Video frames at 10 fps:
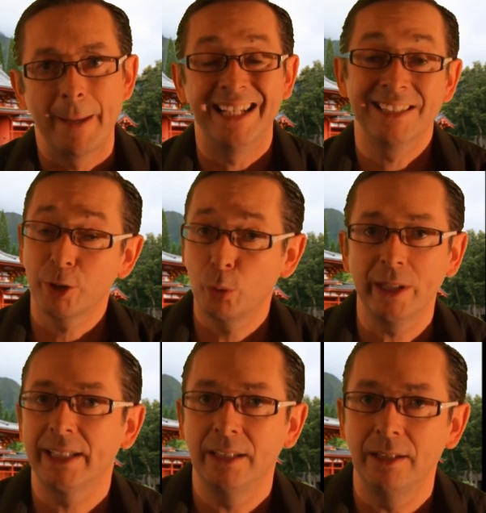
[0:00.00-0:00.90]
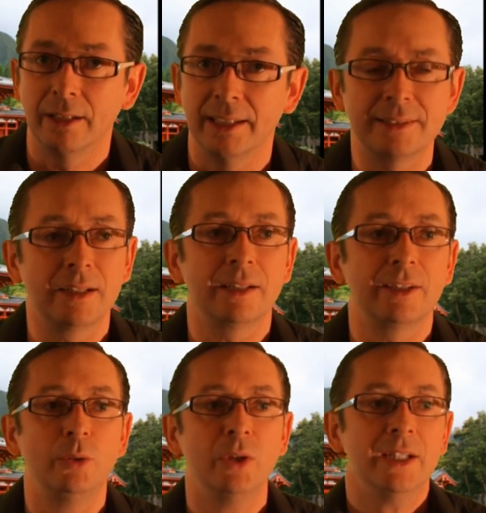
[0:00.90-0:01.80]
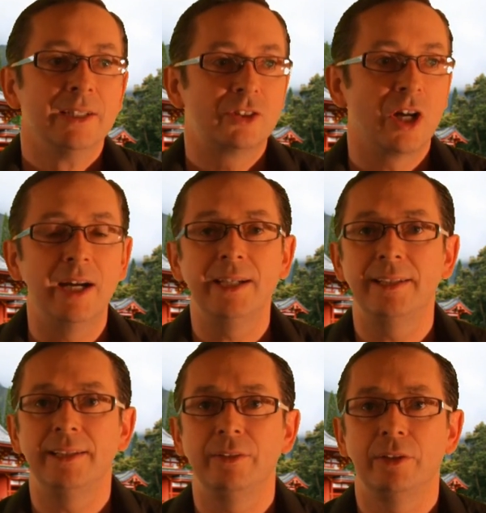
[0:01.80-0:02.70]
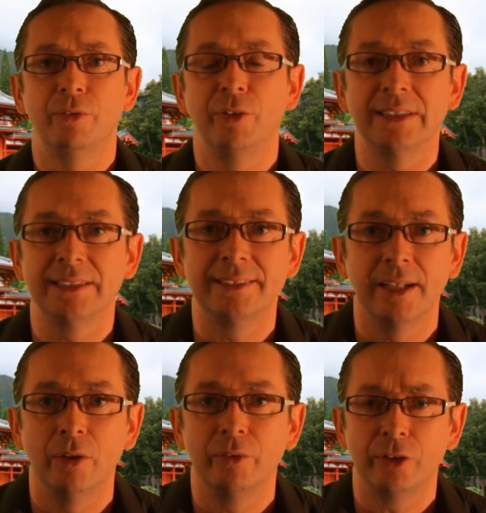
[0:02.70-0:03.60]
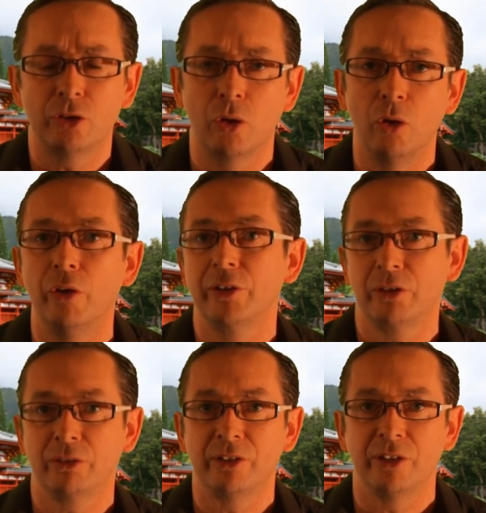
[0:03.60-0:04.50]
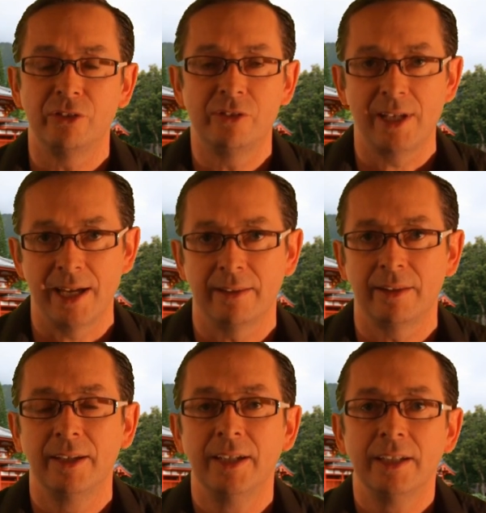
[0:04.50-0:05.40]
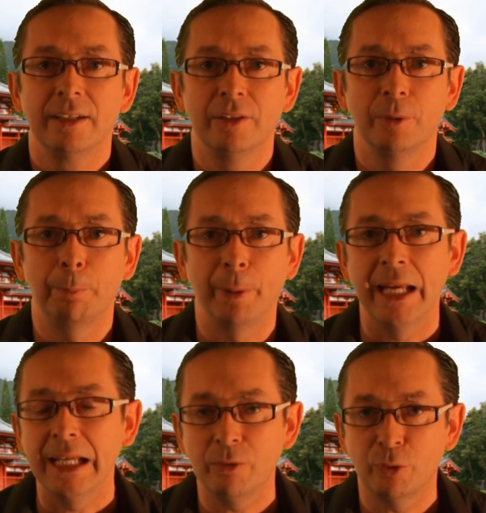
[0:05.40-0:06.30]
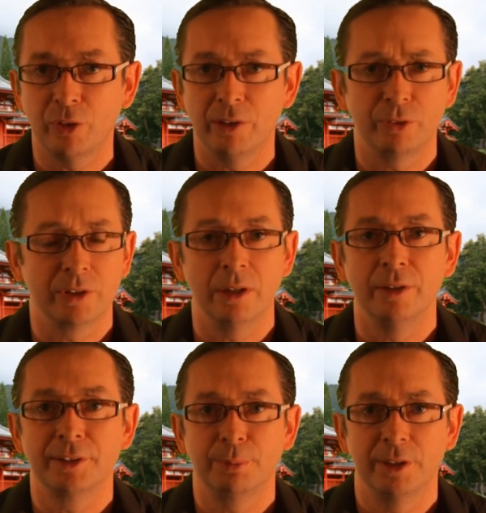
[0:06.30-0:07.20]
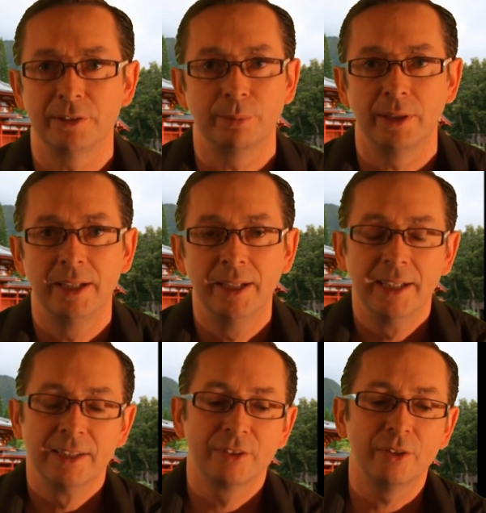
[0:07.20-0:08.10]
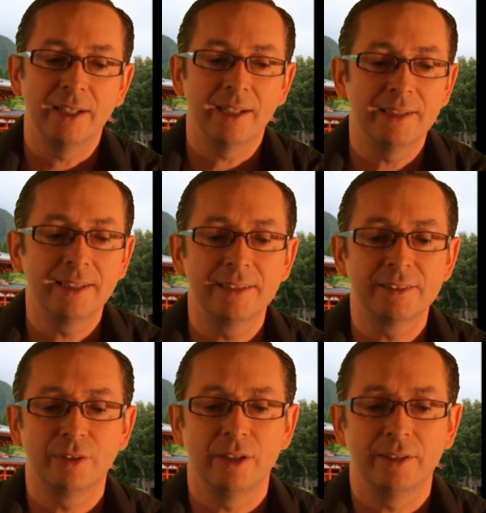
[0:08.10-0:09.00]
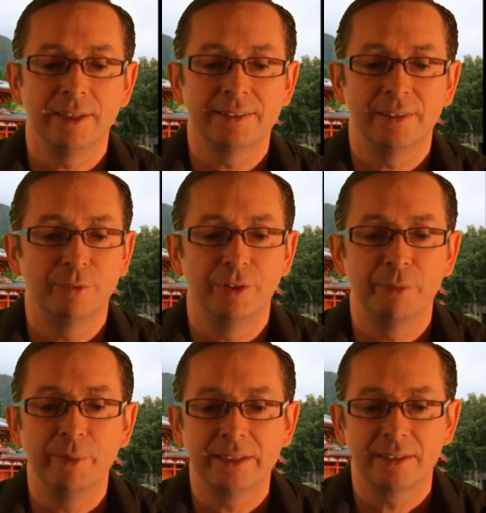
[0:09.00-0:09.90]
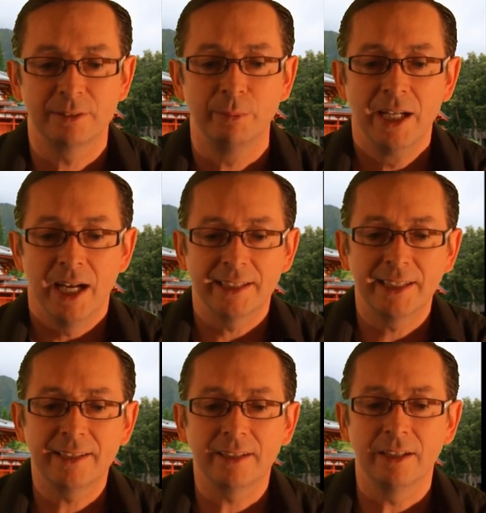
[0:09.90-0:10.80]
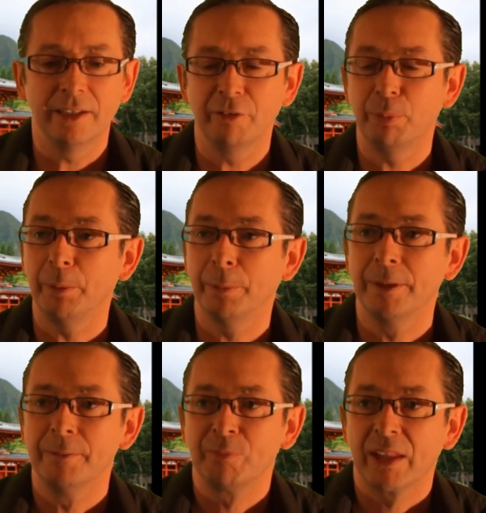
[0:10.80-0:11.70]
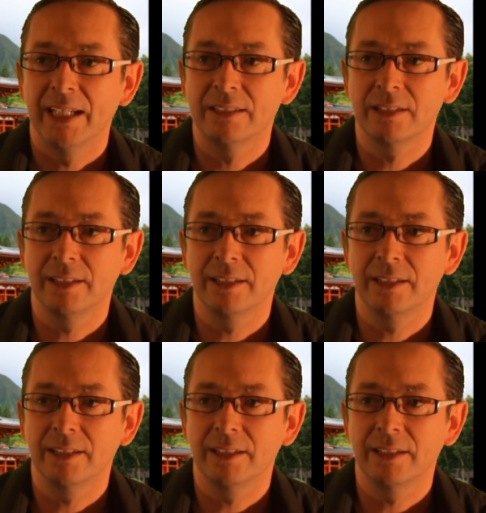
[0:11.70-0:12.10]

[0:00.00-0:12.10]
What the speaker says: And it's a quick kill. It's not like you tie the pheasant down and torture it to death, you know, painfully for as long as possible. So I think it is a fundamentalism. I think a lot of people, it's